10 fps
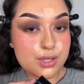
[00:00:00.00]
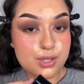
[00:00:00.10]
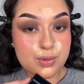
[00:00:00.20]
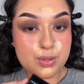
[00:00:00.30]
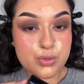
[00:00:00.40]
gonna
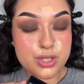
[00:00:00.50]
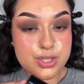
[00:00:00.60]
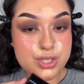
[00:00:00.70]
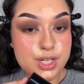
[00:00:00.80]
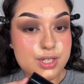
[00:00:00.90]
go in with the
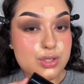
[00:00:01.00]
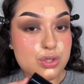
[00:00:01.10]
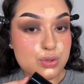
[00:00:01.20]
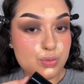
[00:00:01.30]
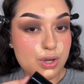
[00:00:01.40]
shade
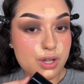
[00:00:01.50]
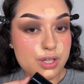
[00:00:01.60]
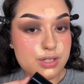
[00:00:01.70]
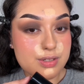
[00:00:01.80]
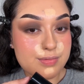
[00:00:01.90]

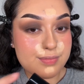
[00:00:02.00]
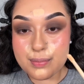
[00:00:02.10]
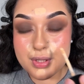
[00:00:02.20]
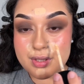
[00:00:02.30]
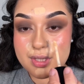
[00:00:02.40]
Swan.
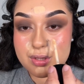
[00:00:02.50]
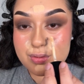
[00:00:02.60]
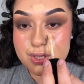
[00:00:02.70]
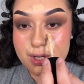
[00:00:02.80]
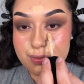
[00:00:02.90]
Put in this
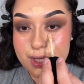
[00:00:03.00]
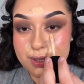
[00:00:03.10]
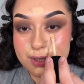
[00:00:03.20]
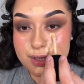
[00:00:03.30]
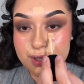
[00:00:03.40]
one
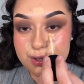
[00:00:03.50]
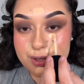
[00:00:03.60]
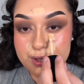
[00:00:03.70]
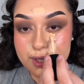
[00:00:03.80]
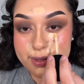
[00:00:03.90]
directly
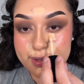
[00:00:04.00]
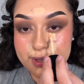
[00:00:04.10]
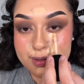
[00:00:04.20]
underneath.